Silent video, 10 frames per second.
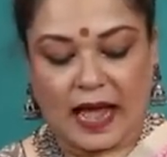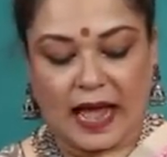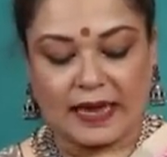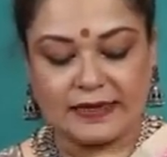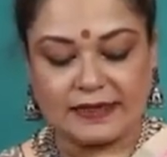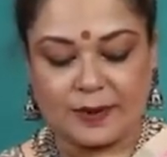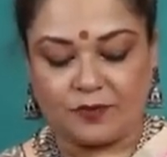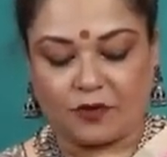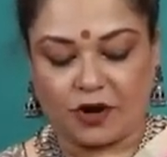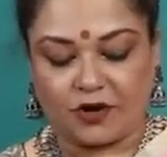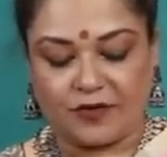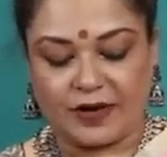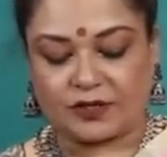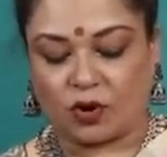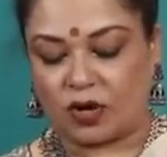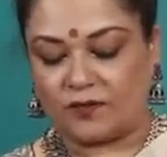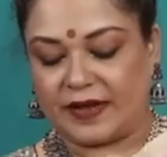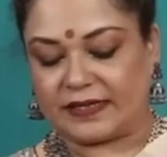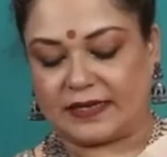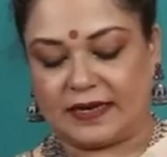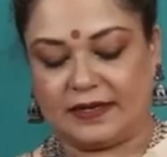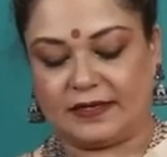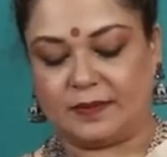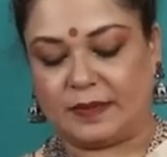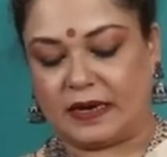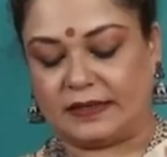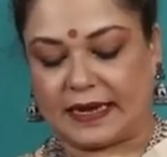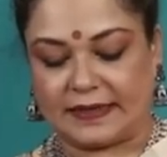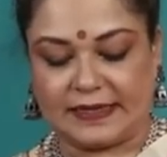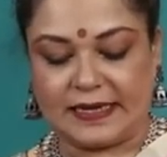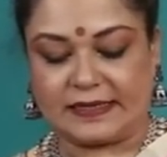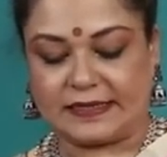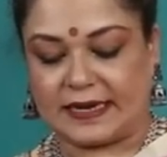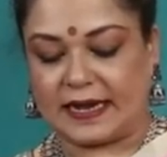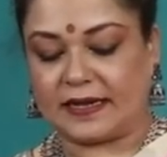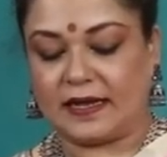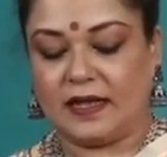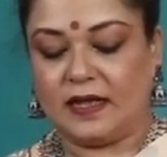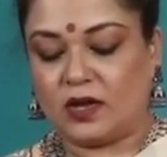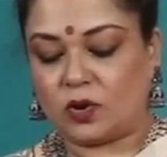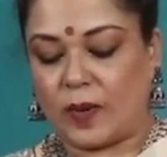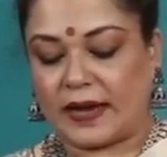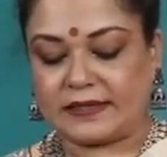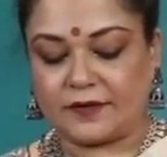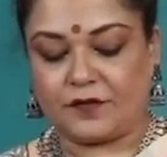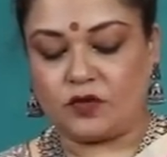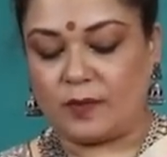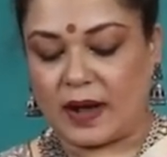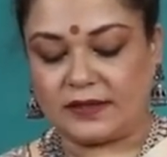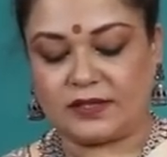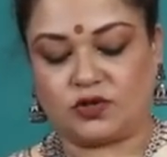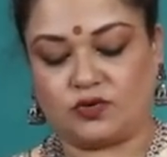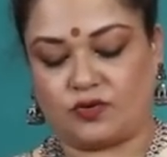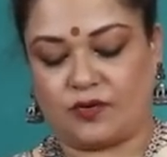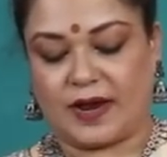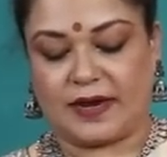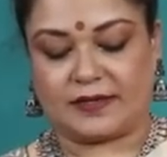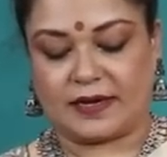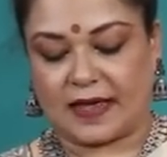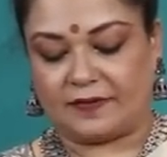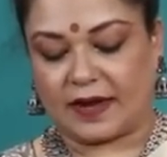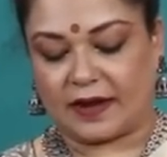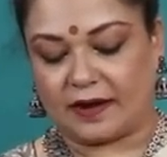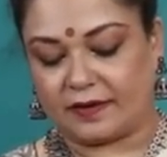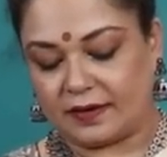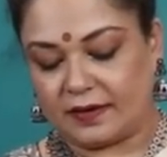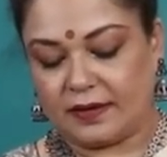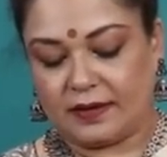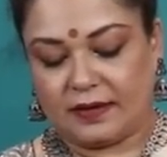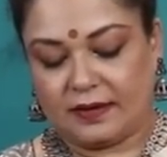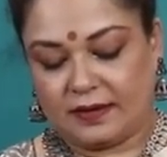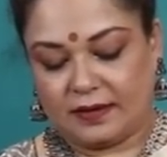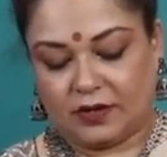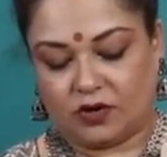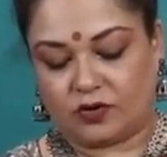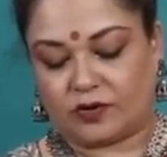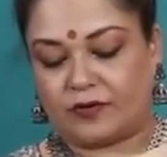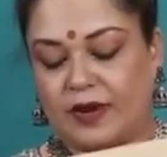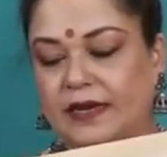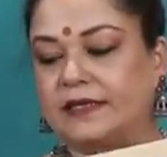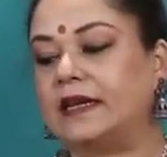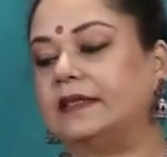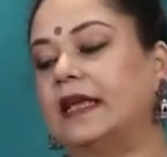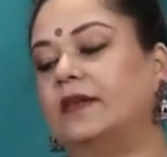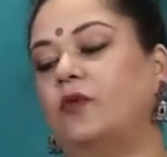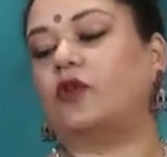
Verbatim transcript: Hand embroidery is always in demand, and these take quite a few months to create, and there are, you know, creating, then